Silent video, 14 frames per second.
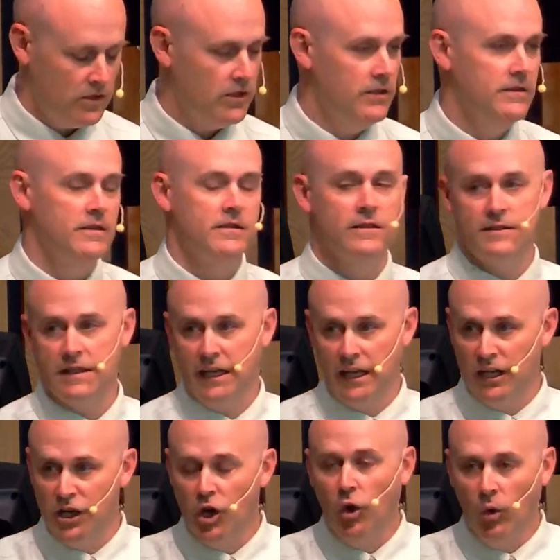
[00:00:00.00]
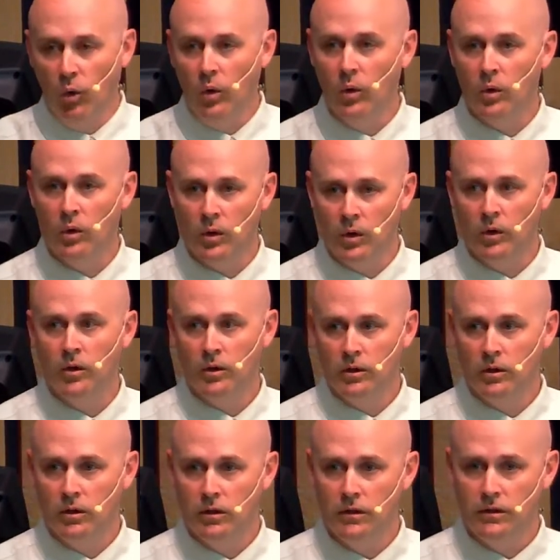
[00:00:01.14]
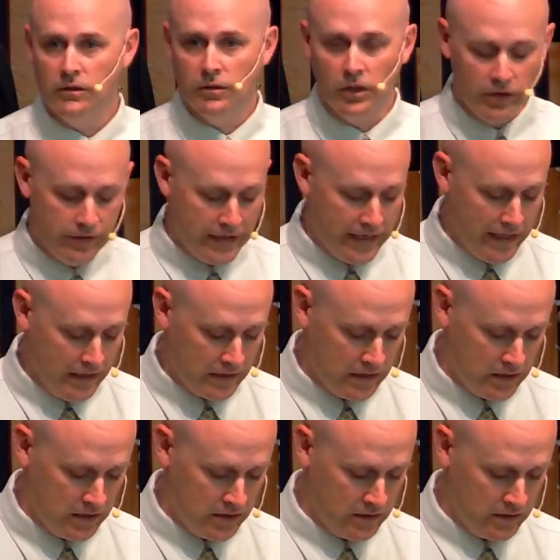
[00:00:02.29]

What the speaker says: Jesus is saying no to all that.